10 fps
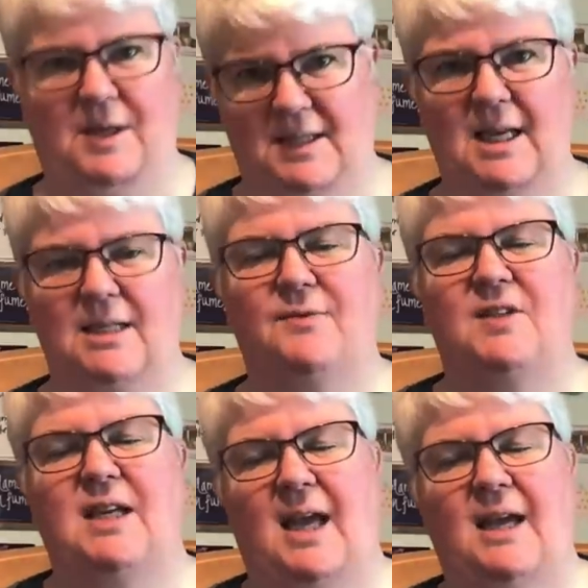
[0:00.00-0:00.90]
skeins of
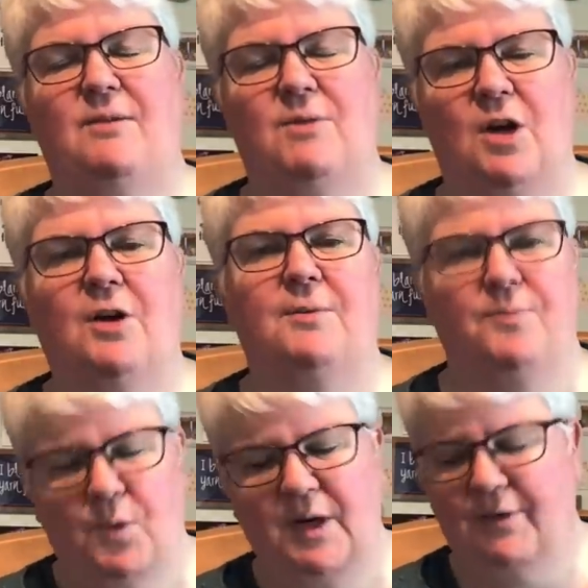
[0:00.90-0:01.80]
DK yarn,
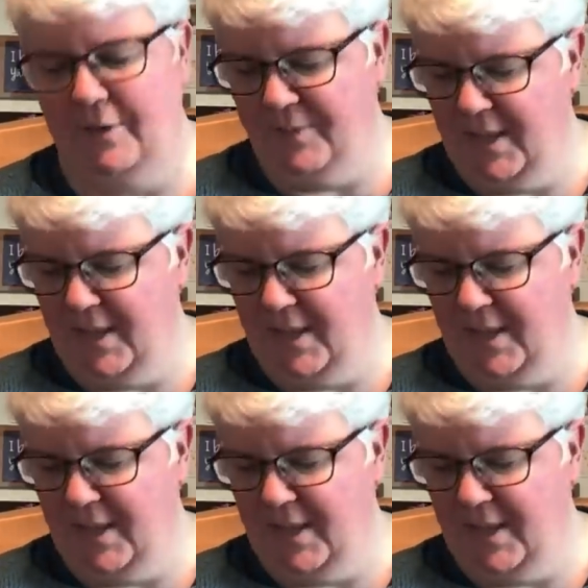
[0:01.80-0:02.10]
whatever.